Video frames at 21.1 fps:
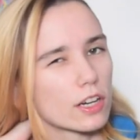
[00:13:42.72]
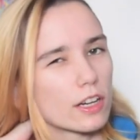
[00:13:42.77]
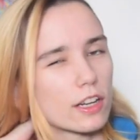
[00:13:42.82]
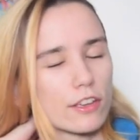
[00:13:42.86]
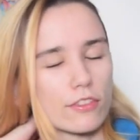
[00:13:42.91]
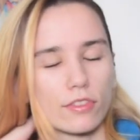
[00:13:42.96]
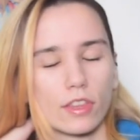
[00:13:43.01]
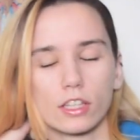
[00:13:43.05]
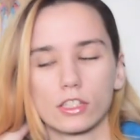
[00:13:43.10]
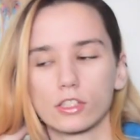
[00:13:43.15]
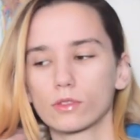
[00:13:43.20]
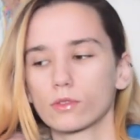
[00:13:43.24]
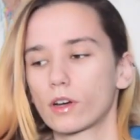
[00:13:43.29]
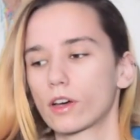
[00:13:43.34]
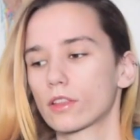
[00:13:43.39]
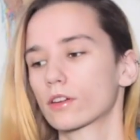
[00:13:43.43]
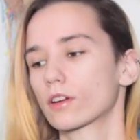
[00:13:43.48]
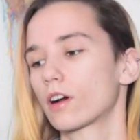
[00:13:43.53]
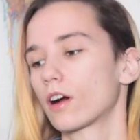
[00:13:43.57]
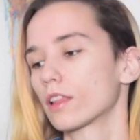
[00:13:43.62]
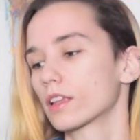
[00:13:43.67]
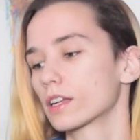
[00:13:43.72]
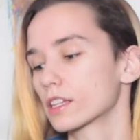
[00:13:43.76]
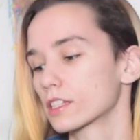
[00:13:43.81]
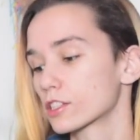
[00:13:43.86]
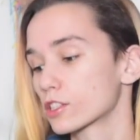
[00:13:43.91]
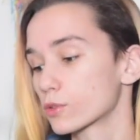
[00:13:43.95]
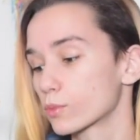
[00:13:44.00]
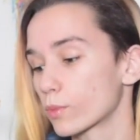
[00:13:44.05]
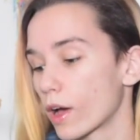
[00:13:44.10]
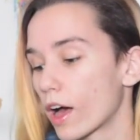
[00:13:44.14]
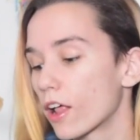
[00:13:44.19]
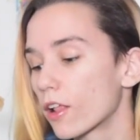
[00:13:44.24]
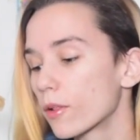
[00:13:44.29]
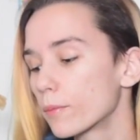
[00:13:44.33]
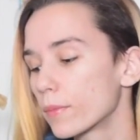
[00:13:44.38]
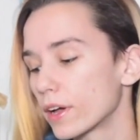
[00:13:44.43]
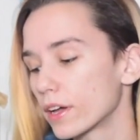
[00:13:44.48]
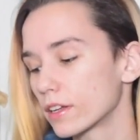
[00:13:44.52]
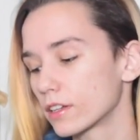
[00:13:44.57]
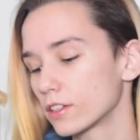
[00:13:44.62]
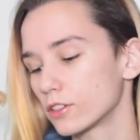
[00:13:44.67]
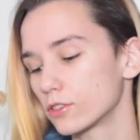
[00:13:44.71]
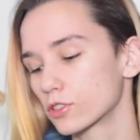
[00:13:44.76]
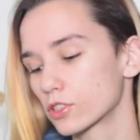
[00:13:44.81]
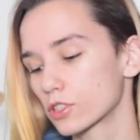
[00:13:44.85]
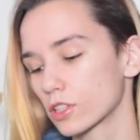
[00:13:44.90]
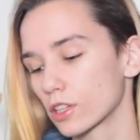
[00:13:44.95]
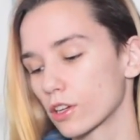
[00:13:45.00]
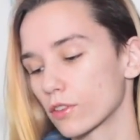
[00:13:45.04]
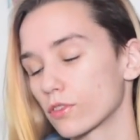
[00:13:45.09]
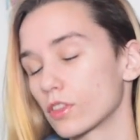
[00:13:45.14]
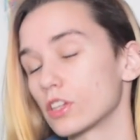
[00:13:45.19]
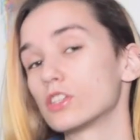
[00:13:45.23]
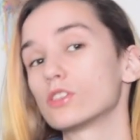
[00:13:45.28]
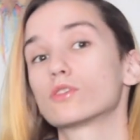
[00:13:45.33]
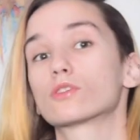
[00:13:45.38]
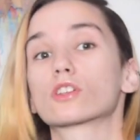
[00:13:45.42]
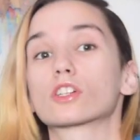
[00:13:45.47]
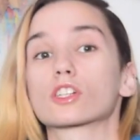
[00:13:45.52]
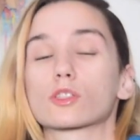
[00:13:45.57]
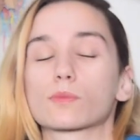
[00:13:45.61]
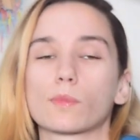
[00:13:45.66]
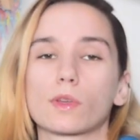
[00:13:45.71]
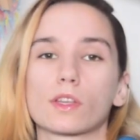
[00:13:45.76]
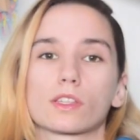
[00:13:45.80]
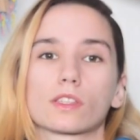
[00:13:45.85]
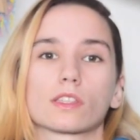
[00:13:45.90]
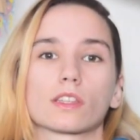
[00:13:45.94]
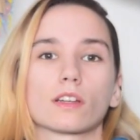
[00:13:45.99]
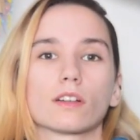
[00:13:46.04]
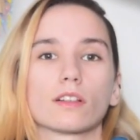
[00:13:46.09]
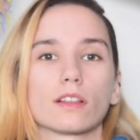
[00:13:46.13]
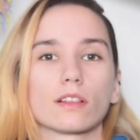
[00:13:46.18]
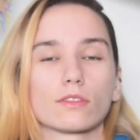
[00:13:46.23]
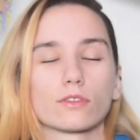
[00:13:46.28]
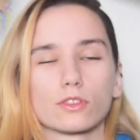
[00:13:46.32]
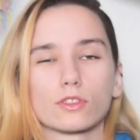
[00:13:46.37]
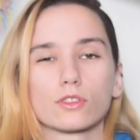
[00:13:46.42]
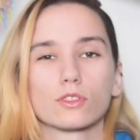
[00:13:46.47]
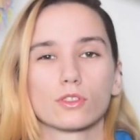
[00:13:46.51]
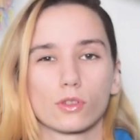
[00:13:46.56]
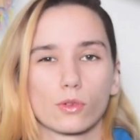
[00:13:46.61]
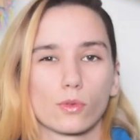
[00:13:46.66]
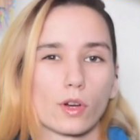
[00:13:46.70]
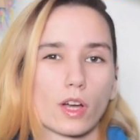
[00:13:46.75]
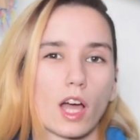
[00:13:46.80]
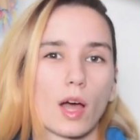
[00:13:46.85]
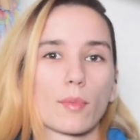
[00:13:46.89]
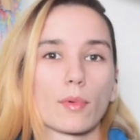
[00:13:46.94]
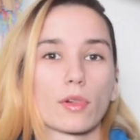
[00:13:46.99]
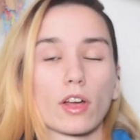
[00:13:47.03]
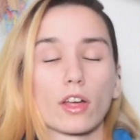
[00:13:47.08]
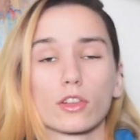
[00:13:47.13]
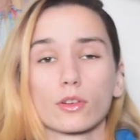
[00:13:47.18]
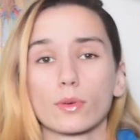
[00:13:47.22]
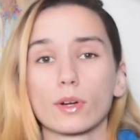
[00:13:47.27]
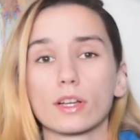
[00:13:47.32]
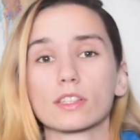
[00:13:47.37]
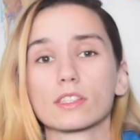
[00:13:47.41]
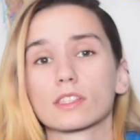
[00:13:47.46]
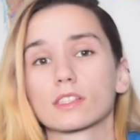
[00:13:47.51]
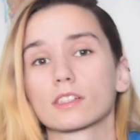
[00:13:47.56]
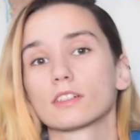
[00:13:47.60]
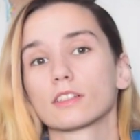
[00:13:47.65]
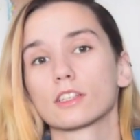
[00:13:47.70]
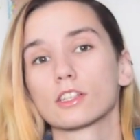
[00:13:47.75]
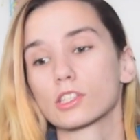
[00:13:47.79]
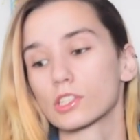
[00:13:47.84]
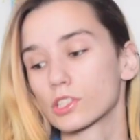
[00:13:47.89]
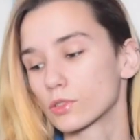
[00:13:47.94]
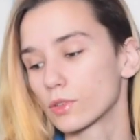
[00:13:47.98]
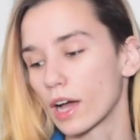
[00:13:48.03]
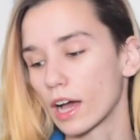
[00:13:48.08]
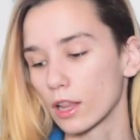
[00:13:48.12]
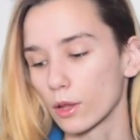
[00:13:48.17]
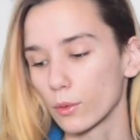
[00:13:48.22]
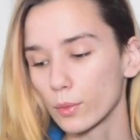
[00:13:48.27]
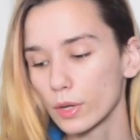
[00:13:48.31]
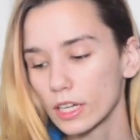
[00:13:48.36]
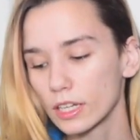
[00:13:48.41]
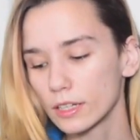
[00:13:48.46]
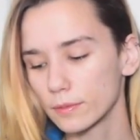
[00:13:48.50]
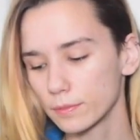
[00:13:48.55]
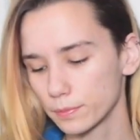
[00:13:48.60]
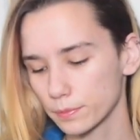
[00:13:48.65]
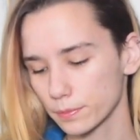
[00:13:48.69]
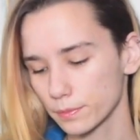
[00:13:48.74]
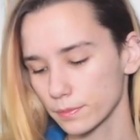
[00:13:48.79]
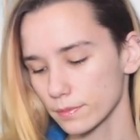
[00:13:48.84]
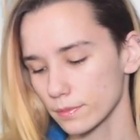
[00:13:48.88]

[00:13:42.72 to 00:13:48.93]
if they do other holidays as well, but usually if they do Christmas, they'll do a couple other ones. They'll at least do Halloween.